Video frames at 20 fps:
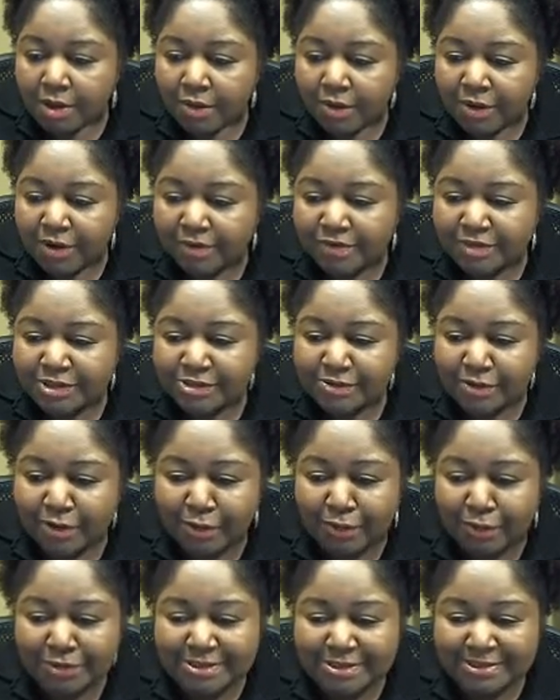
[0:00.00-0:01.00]
are never too
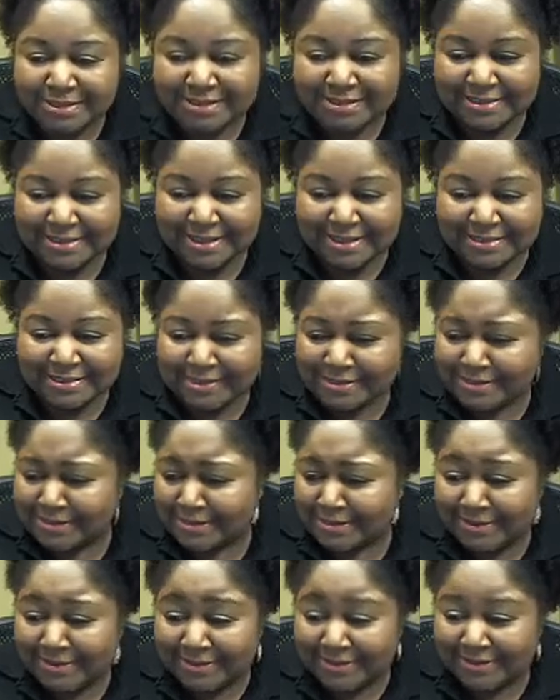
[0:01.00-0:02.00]
old. Except
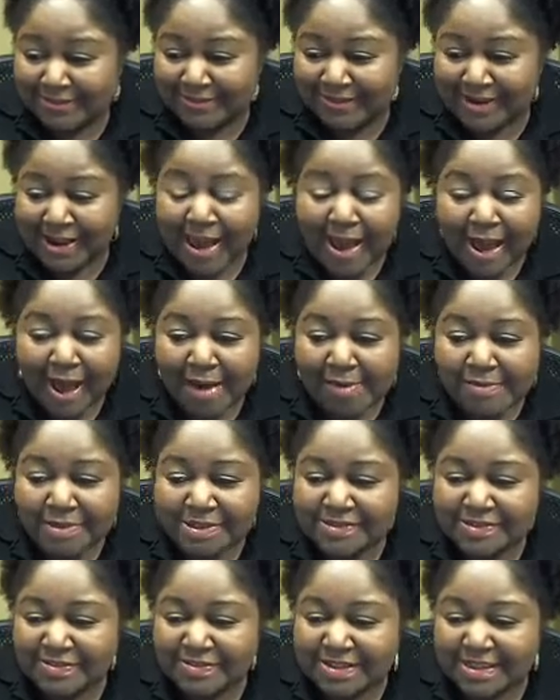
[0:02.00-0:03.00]
I don't know what. I
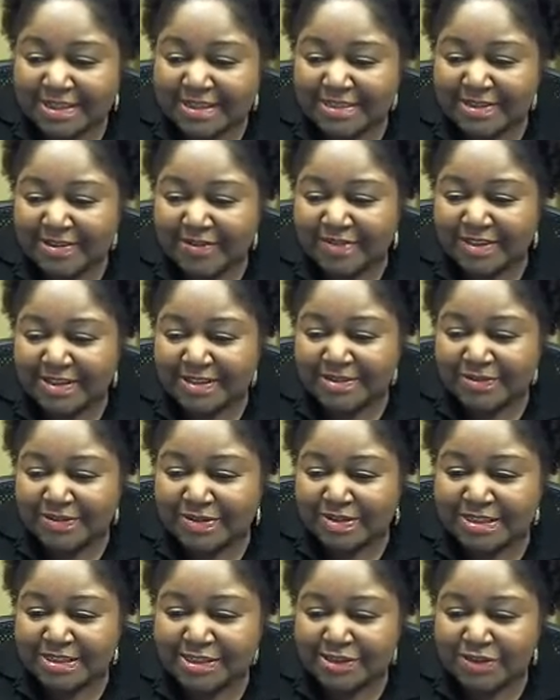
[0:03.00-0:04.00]
must have said something.
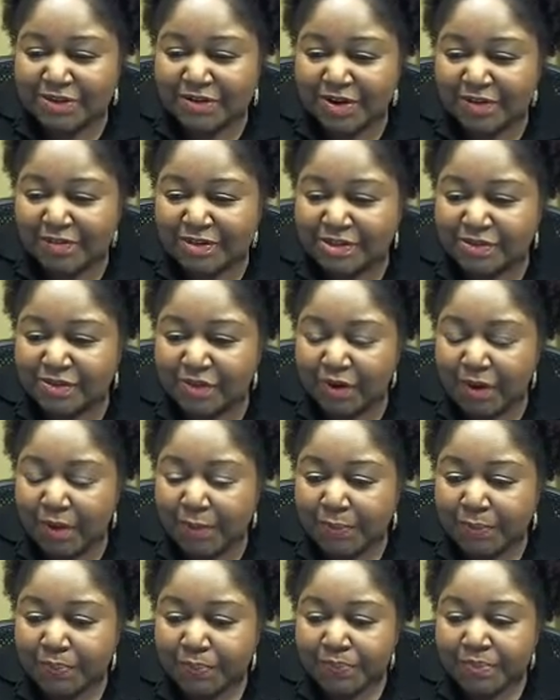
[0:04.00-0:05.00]
Someone said you're never too
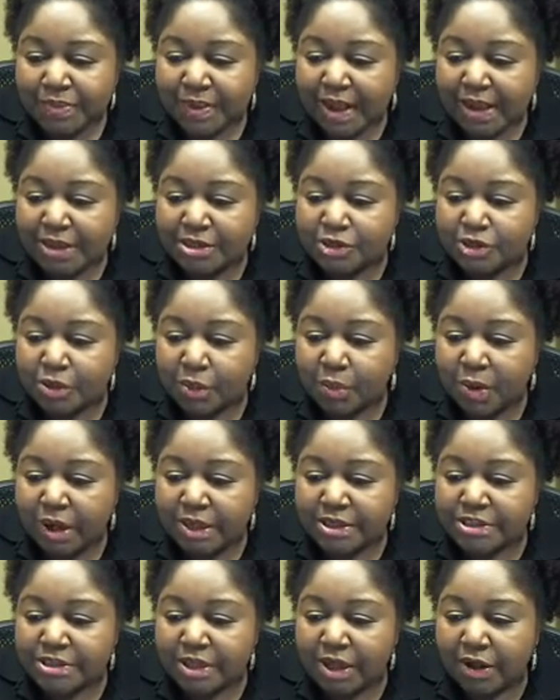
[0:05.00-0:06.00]
old. I enjoy
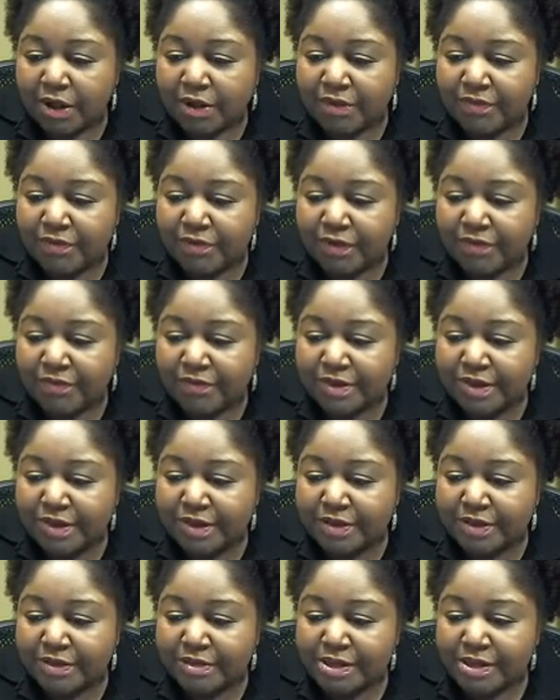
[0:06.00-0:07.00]
watching all of your
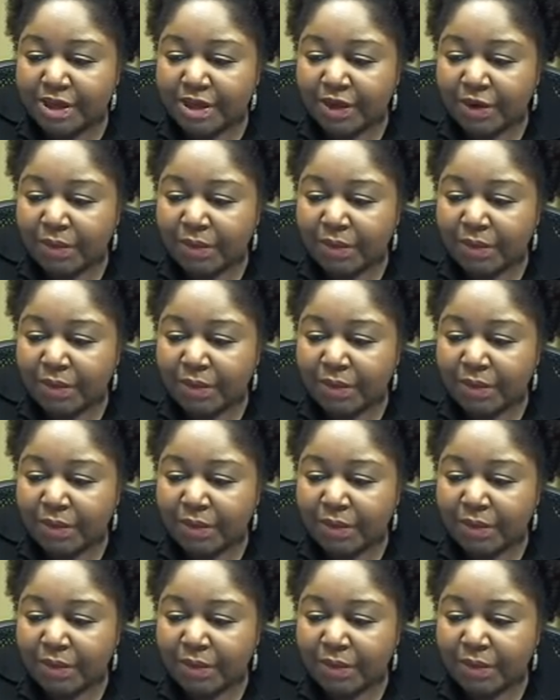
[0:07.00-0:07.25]
videos.